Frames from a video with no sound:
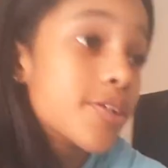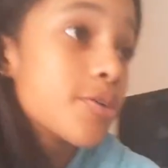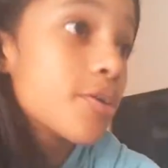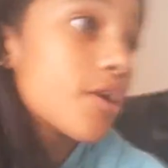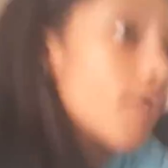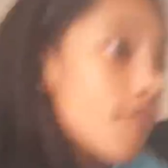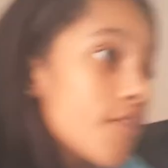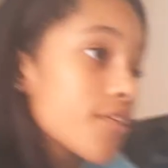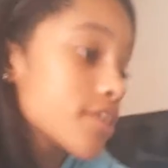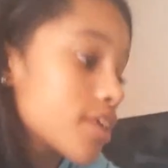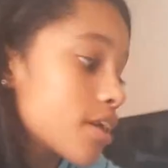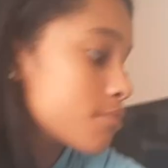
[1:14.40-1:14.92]
do it
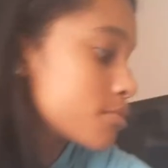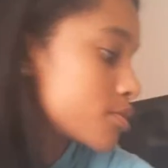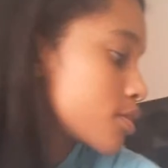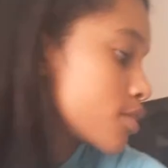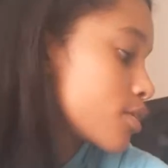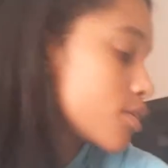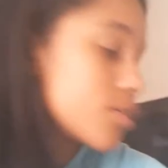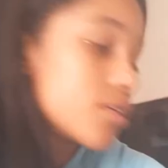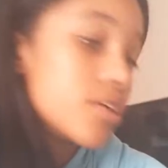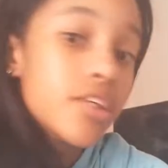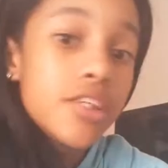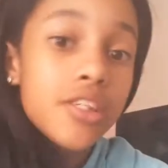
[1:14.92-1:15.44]
all the time,
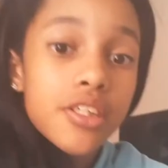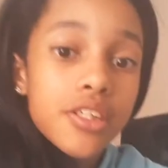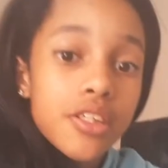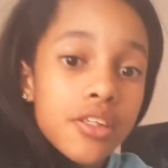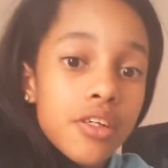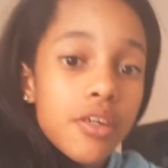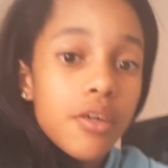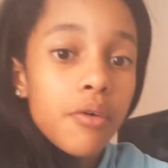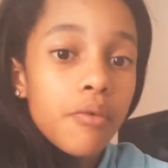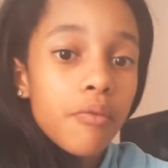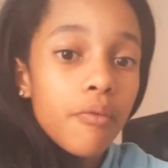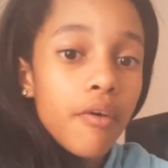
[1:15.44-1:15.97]
so
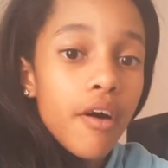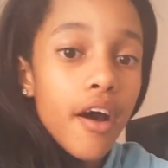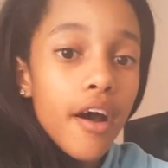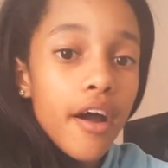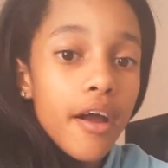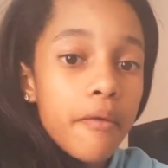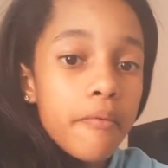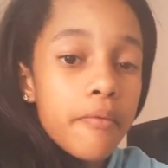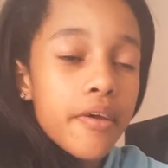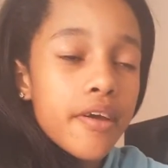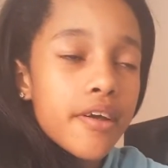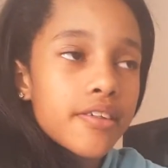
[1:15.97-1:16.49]

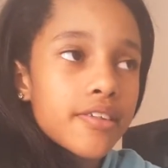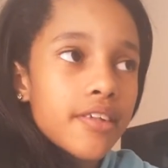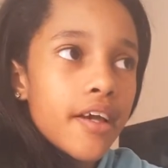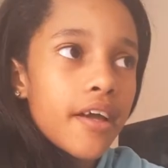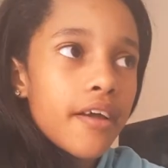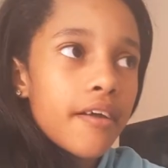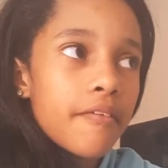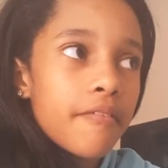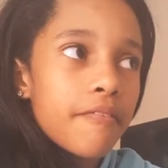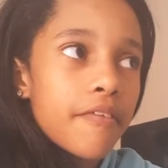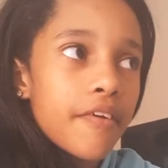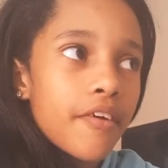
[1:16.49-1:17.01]
why? Because
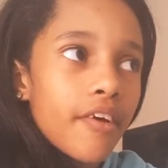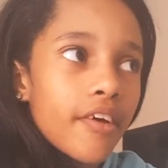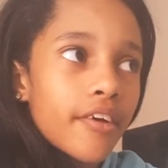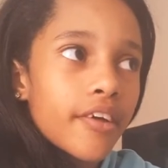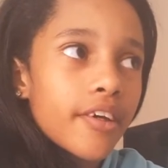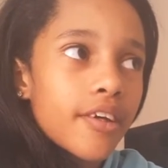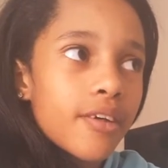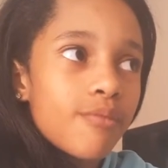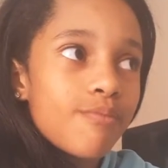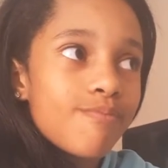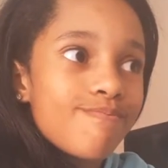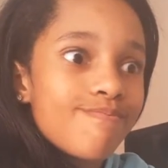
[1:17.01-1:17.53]
I feel like
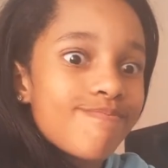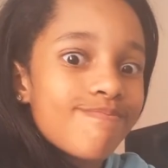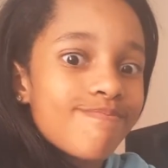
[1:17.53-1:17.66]
it.